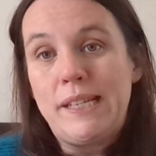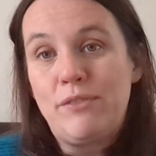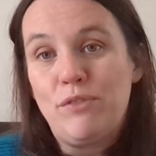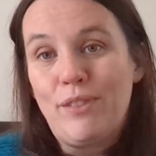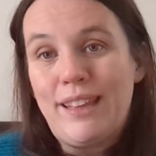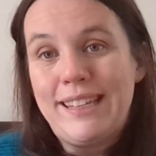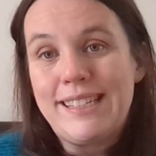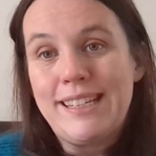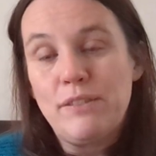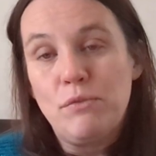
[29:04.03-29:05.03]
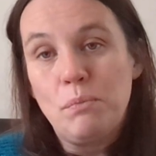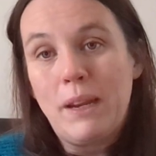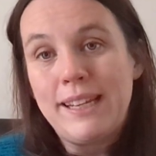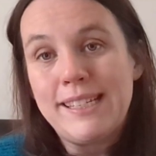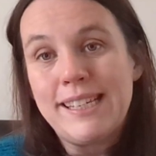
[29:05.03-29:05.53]
different things in different
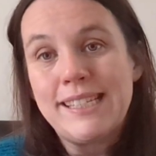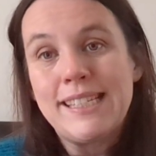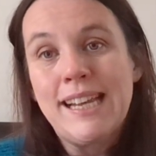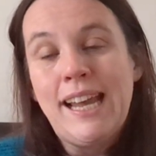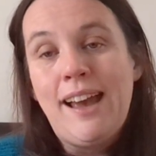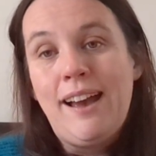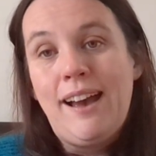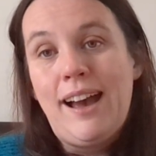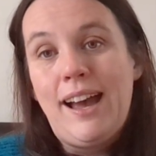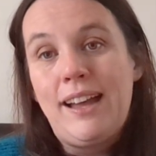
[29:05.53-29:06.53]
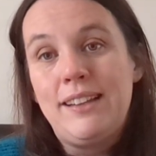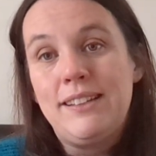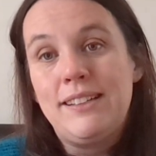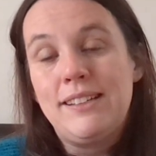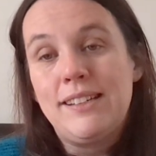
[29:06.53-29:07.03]
places,
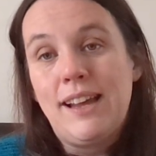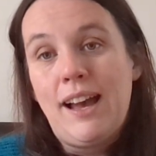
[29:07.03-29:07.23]
and